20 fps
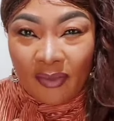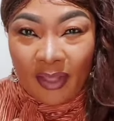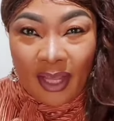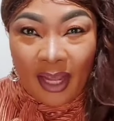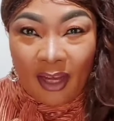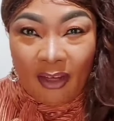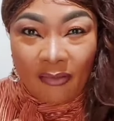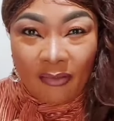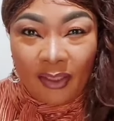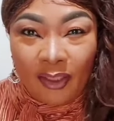they
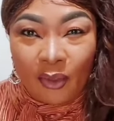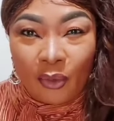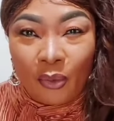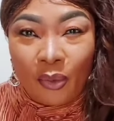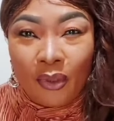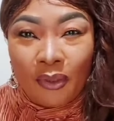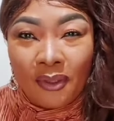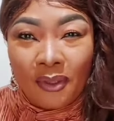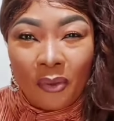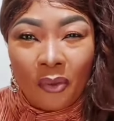are of this
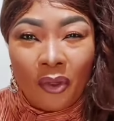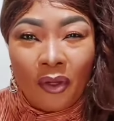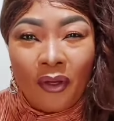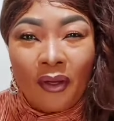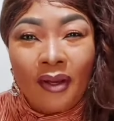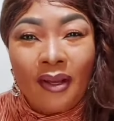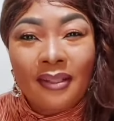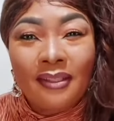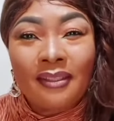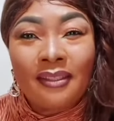world, they will
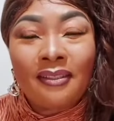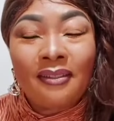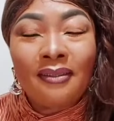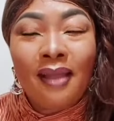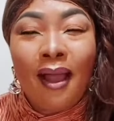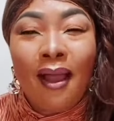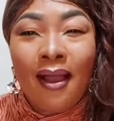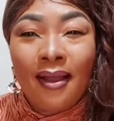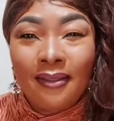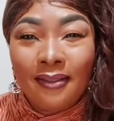
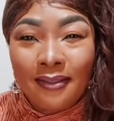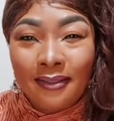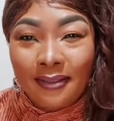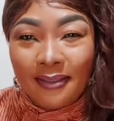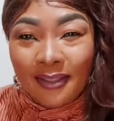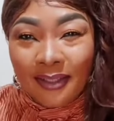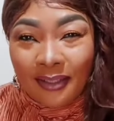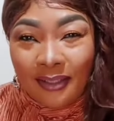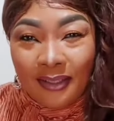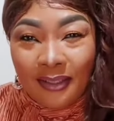
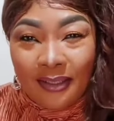understand